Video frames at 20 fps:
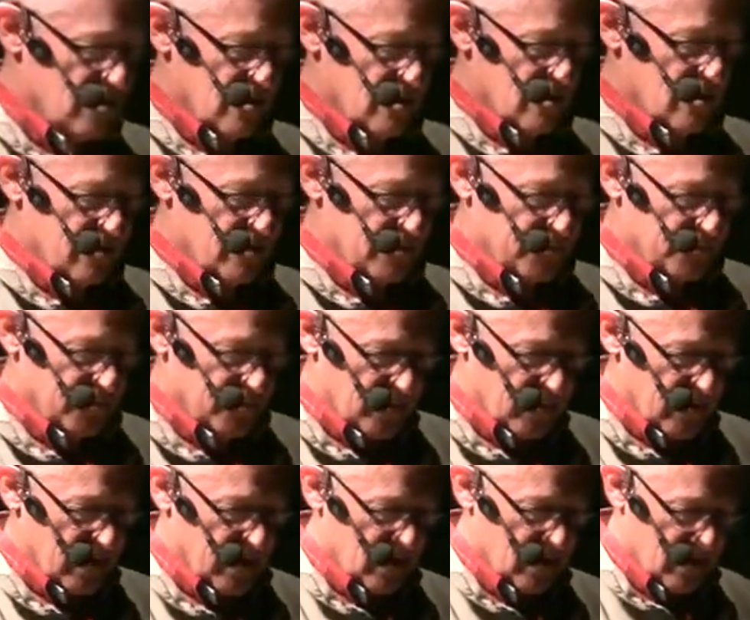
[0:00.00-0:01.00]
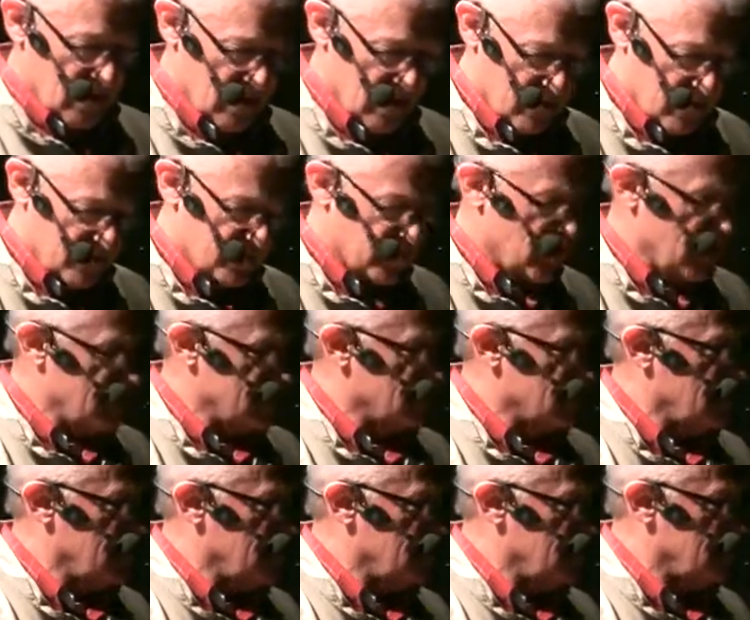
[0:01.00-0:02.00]
um, other friends
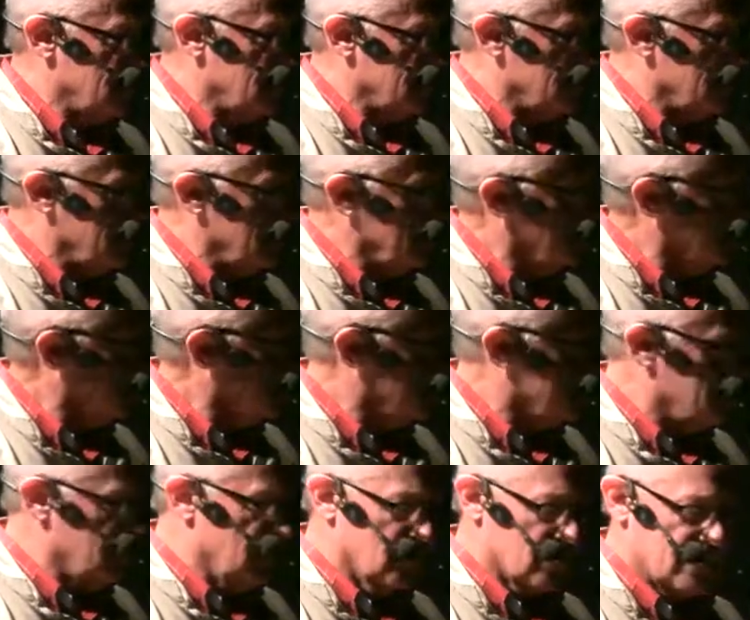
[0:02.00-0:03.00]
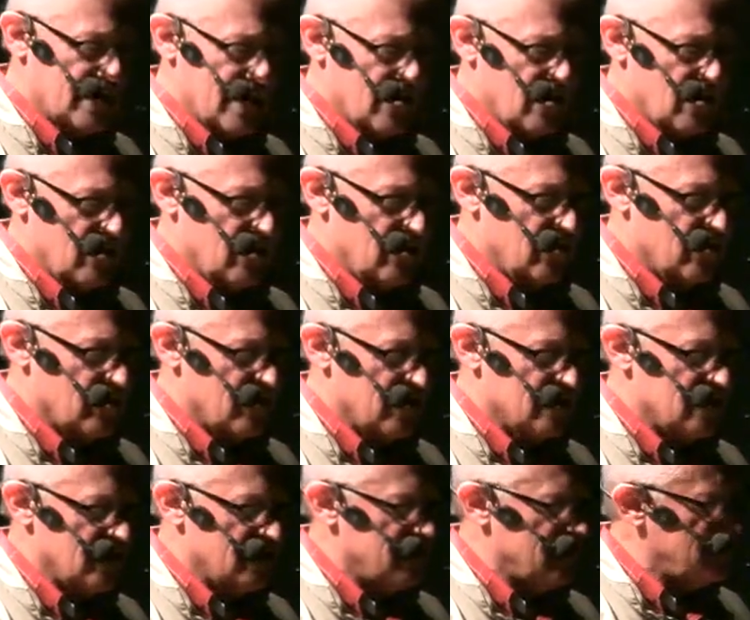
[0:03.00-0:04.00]
and he you look down on earth and you
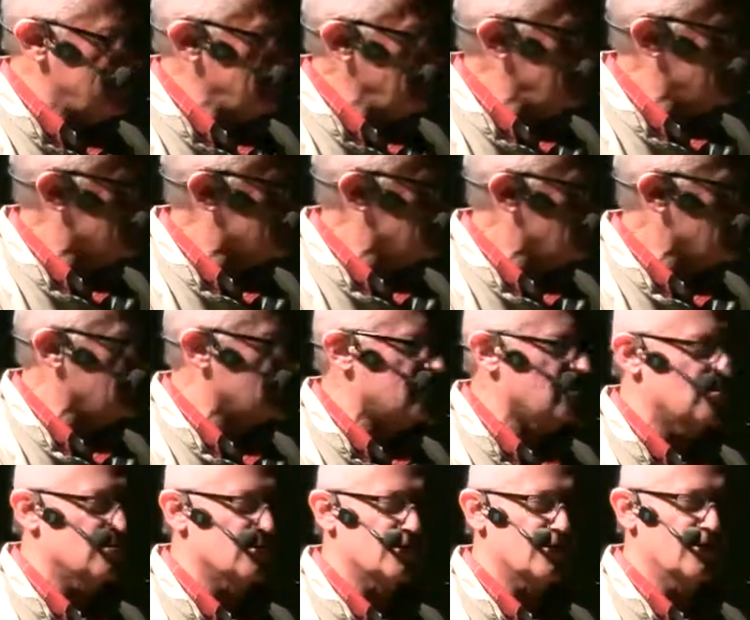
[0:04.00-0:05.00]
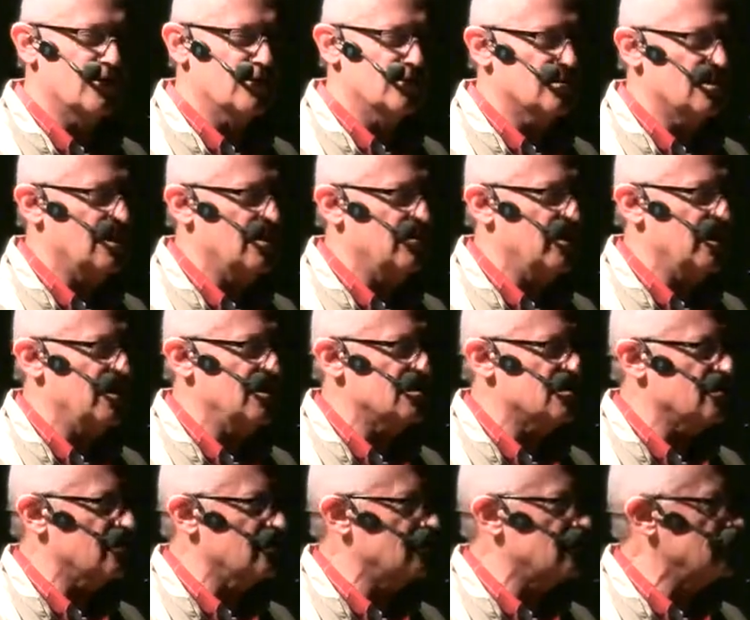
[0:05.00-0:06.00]
say, geez, look at those girls in the
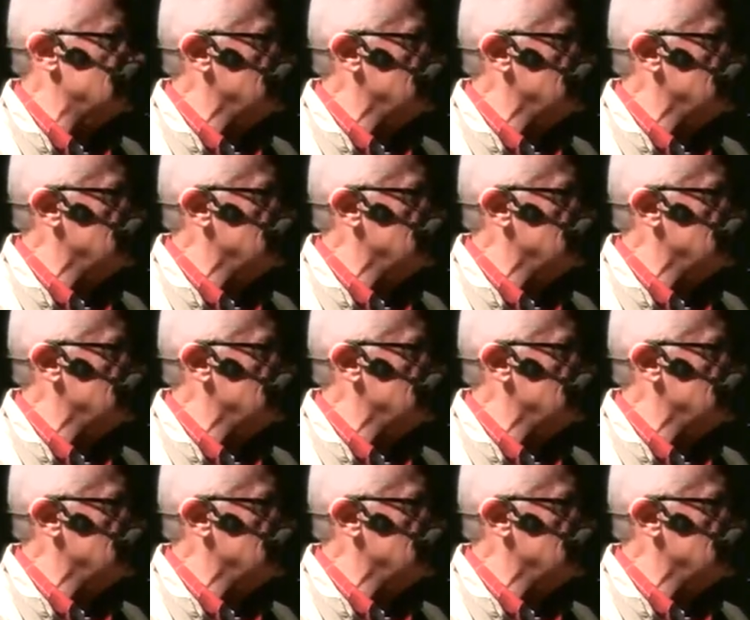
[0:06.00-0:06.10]
miniskirts.